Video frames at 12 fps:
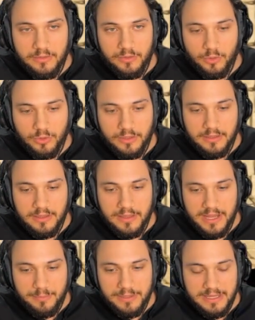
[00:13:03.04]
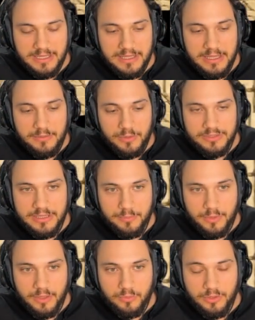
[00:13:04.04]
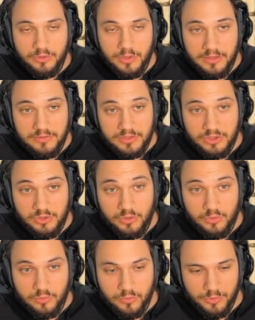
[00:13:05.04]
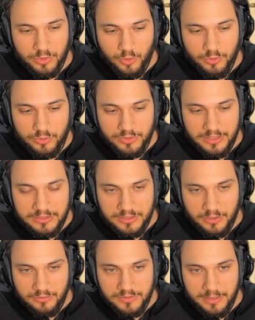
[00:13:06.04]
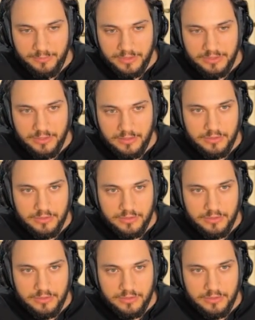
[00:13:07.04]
Look, I'm attacking here, for example, I would need to have Q, which also deals a lot of damage.